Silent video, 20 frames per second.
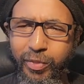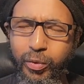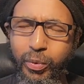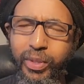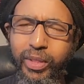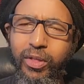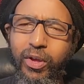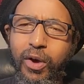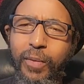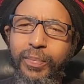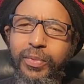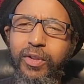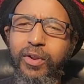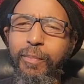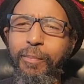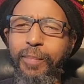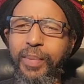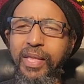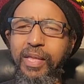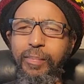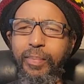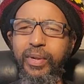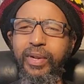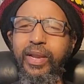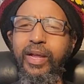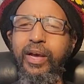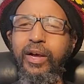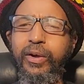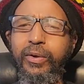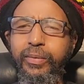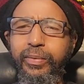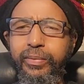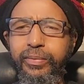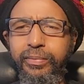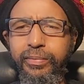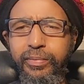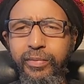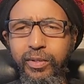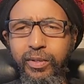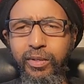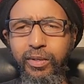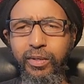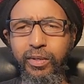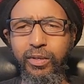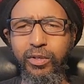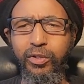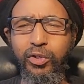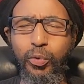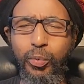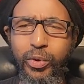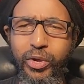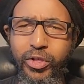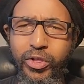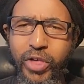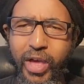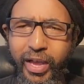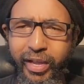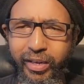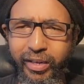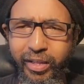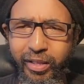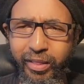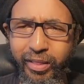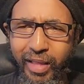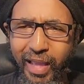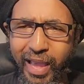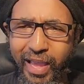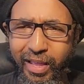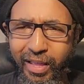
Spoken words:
So it's up to the people now to reject this